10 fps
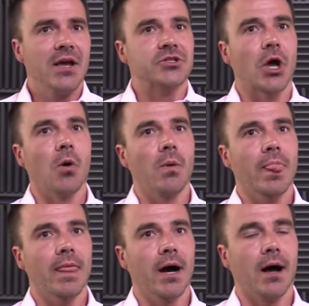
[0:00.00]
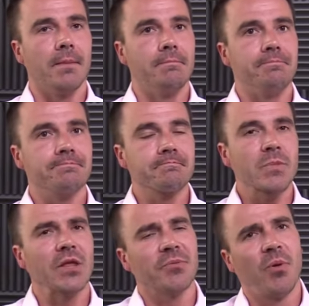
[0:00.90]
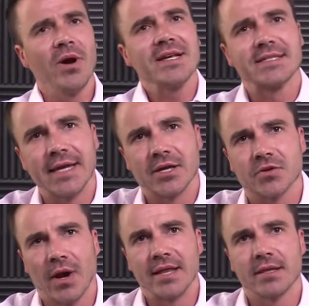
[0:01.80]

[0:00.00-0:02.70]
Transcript: so um, the point is this, right?